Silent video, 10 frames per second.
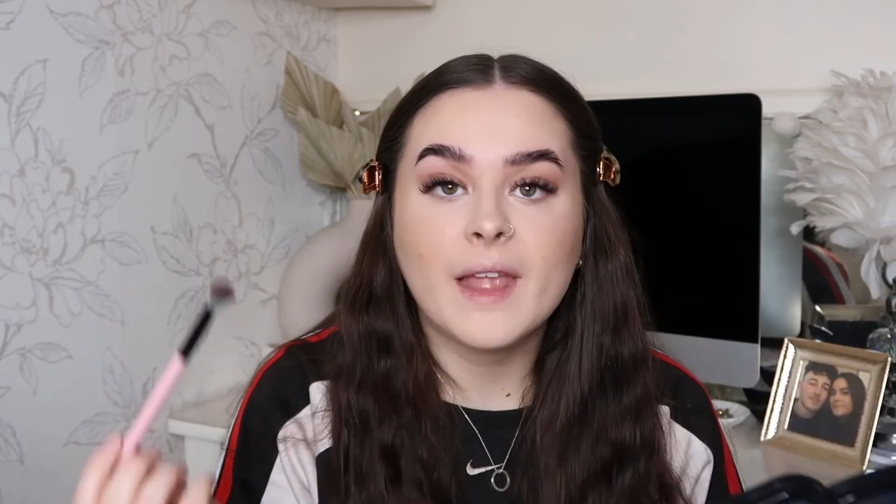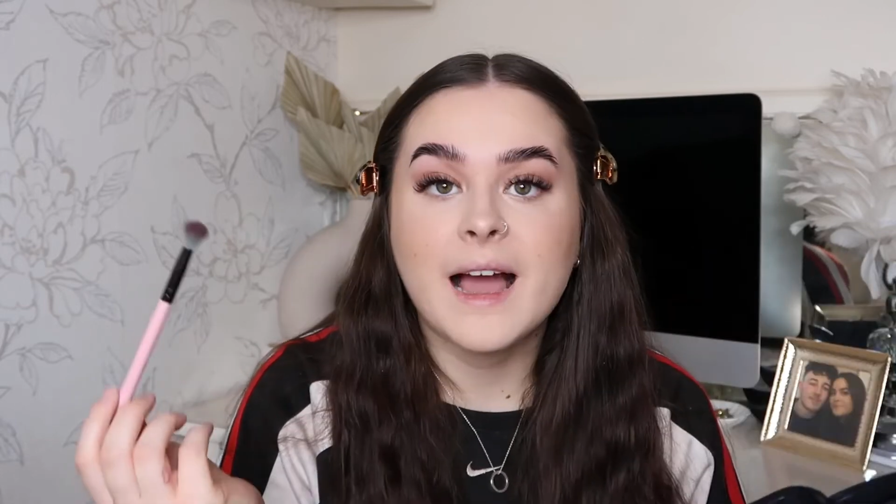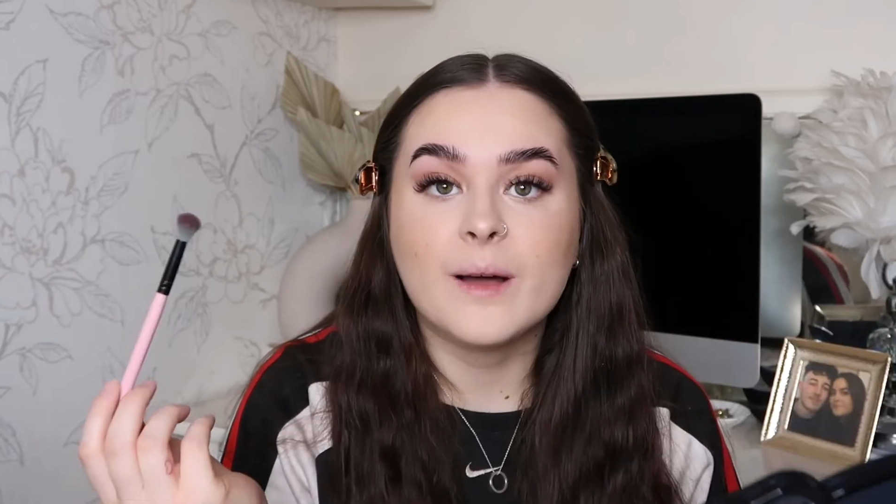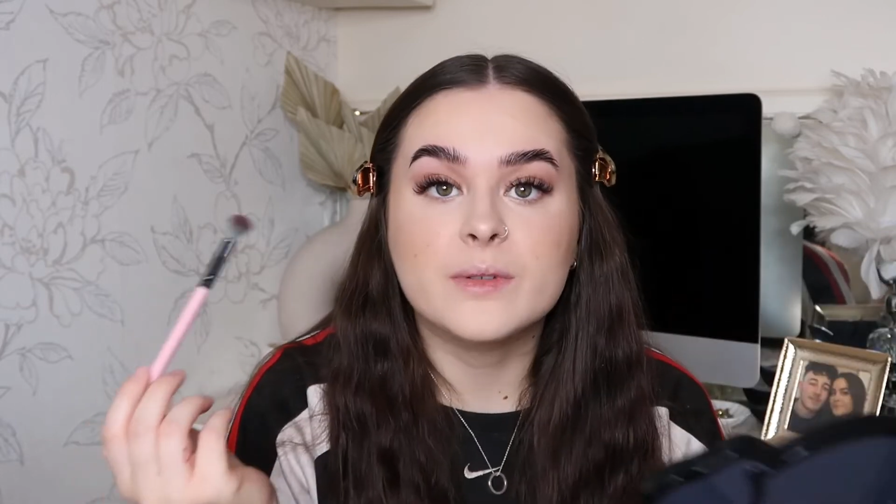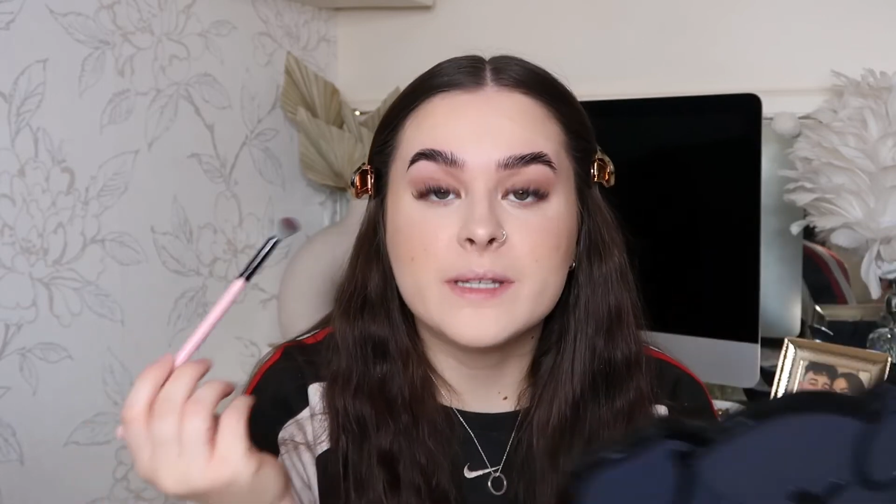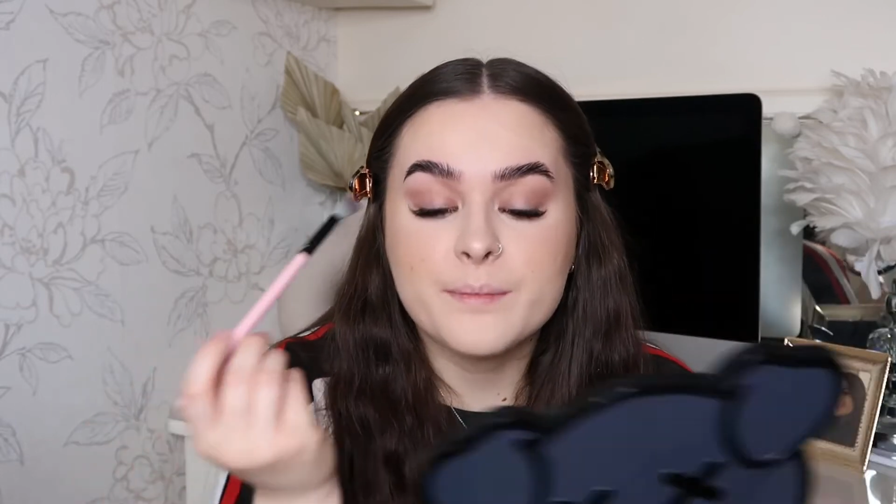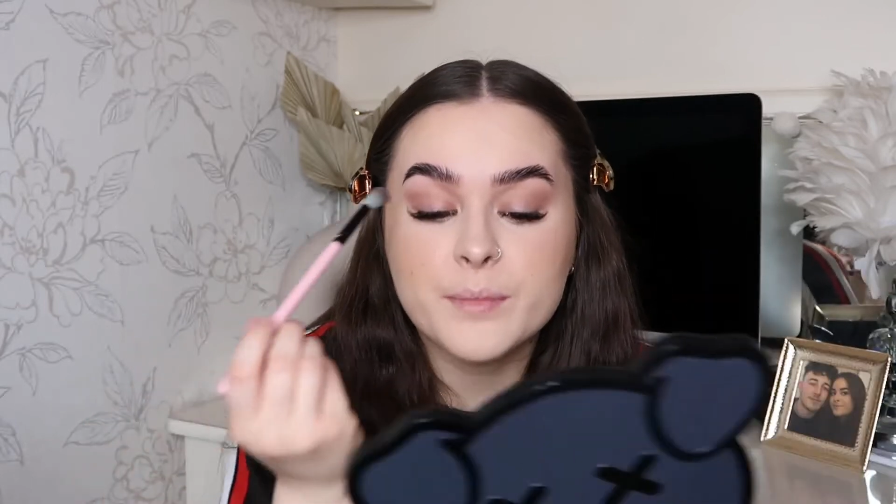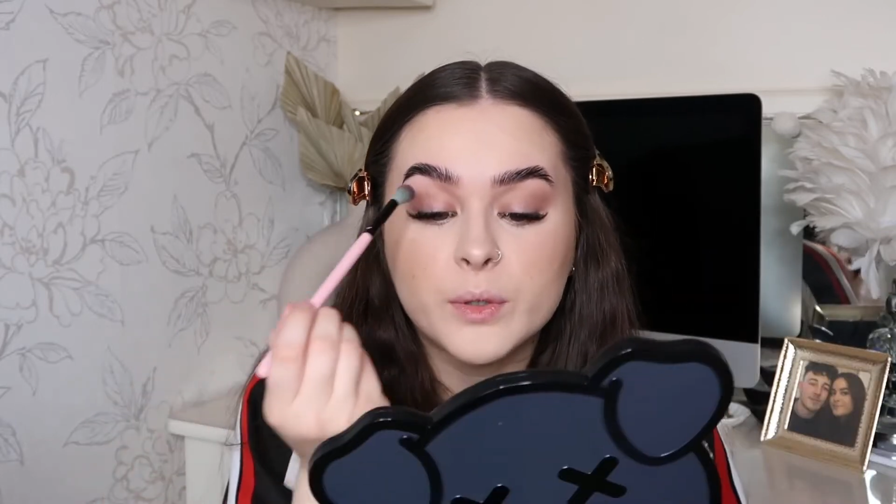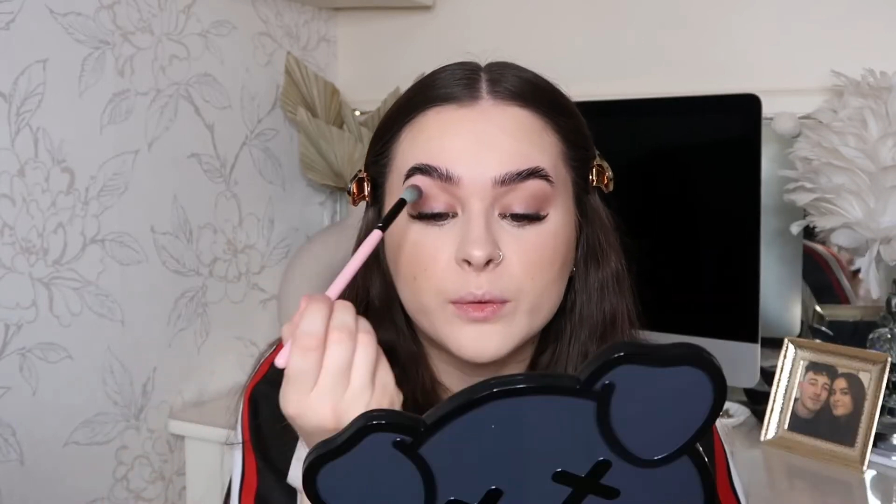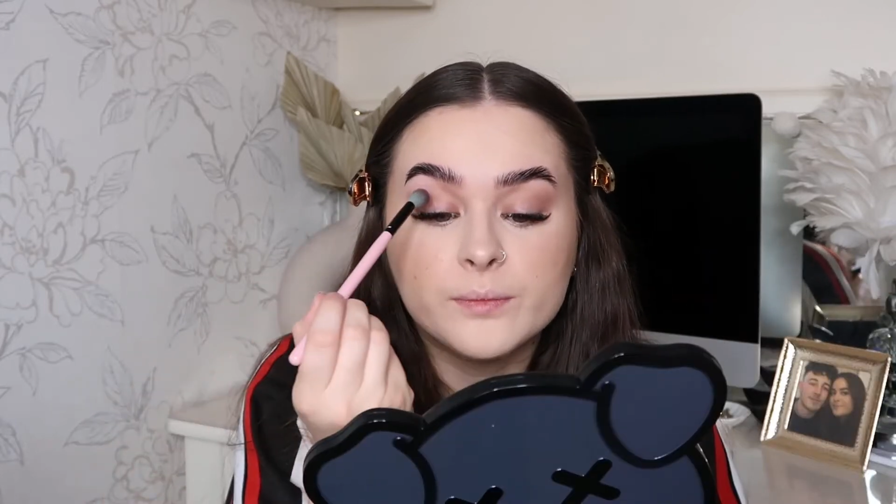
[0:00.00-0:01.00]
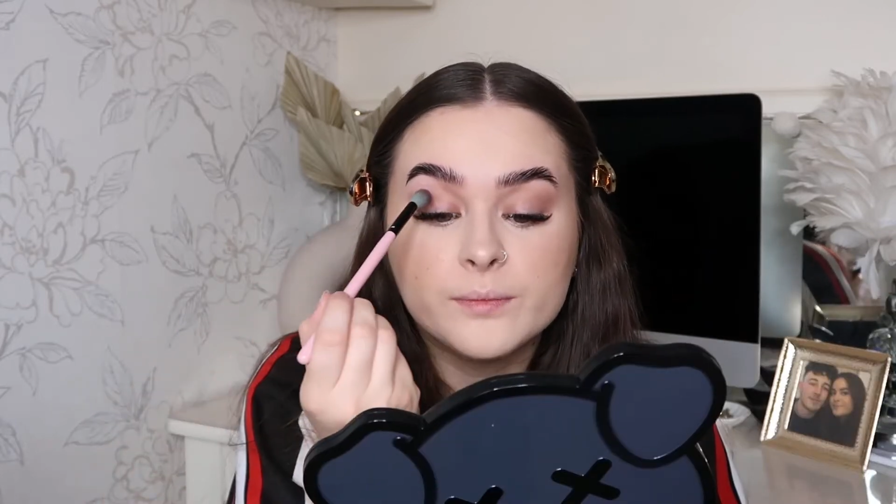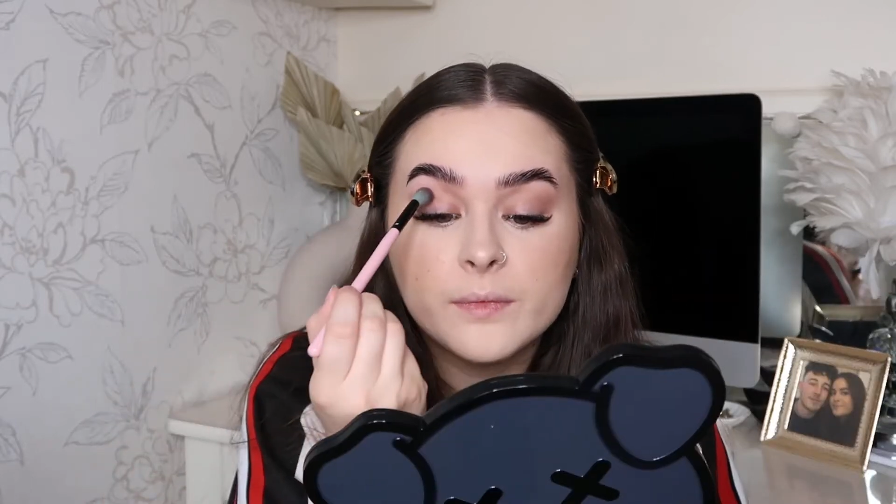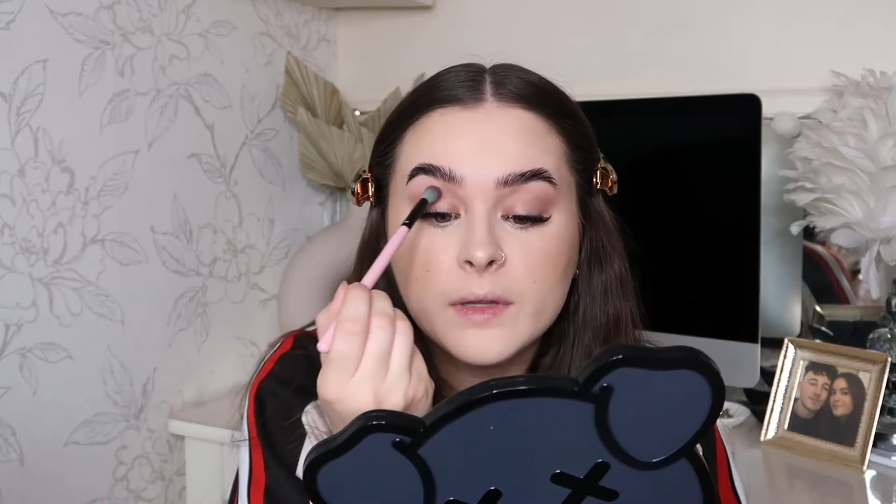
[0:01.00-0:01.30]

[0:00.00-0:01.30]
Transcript: how simple